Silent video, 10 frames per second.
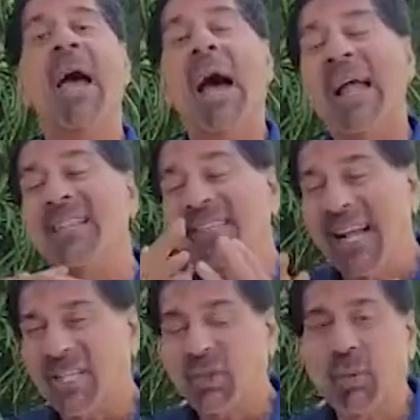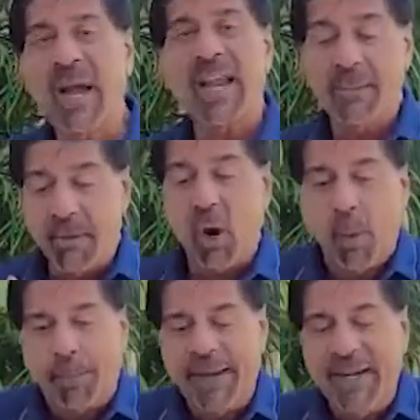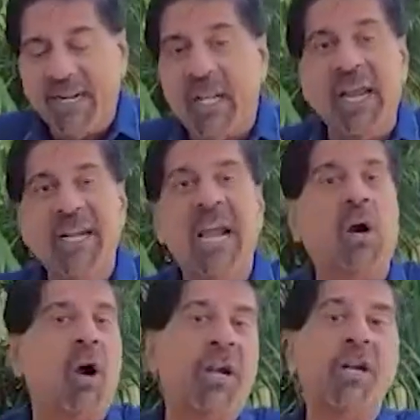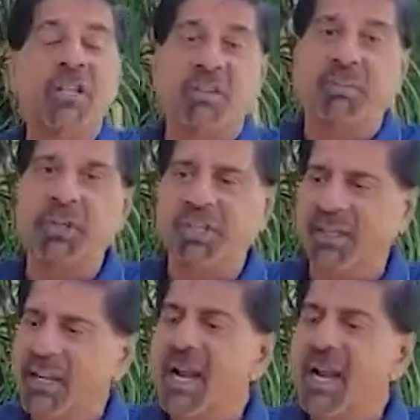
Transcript: and that's why, in my opinion, India got into this position.